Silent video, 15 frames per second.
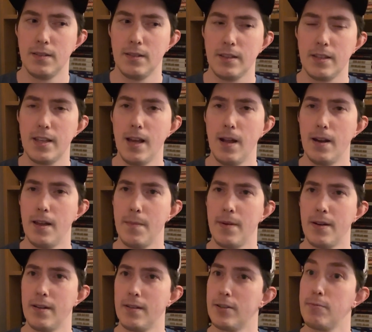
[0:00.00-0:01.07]
kill him.
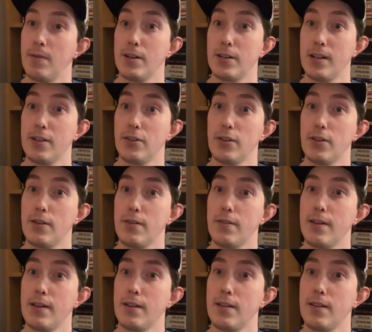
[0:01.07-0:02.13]
And especially it's a good
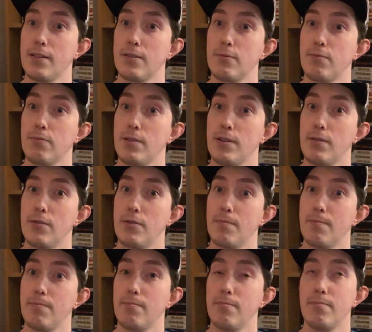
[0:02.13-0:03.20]
thing because, well, the
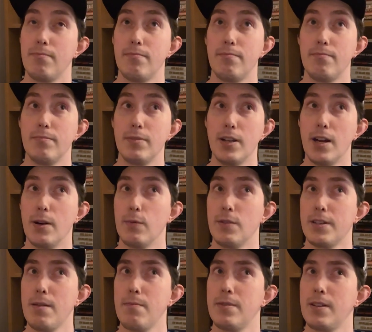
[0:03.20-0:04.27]
gun was
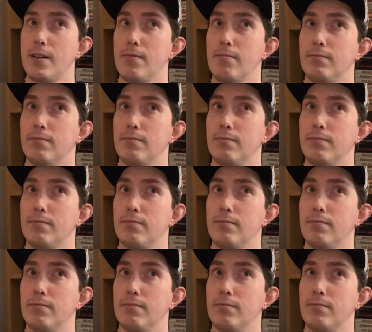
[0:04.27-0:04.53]
empty.